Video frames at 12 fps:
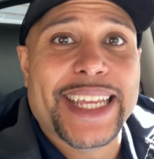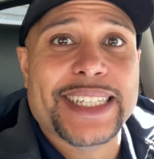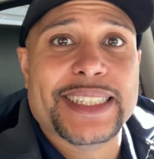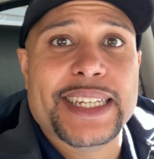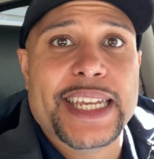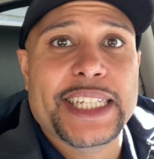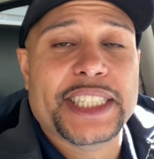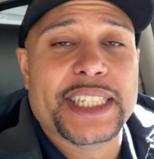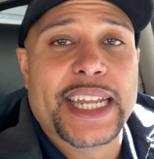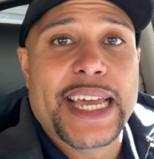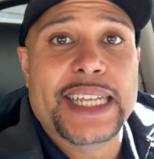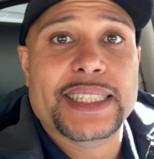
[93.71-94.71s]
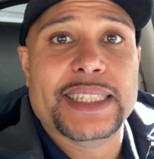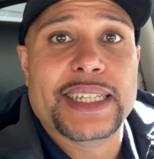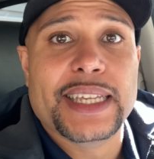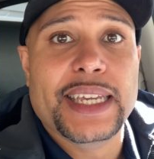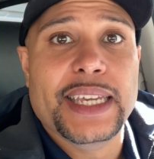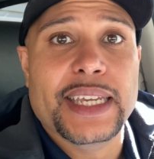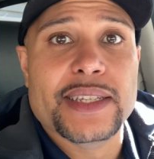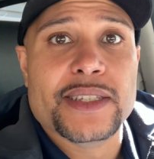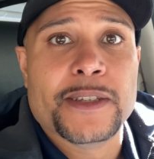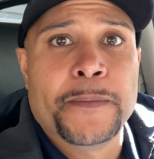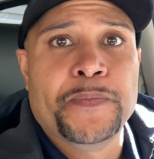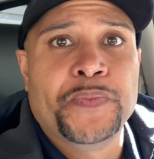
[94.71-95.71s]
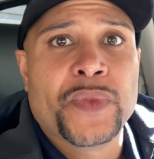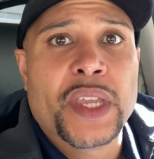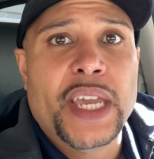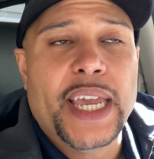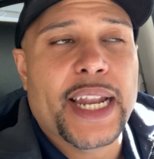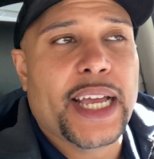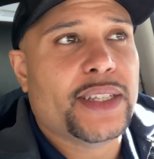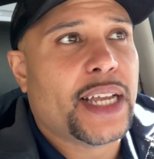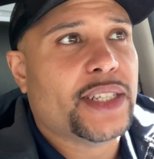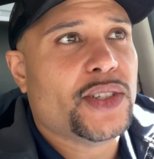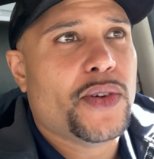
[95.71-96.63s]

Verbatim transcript: as a nation as it is and I, I saw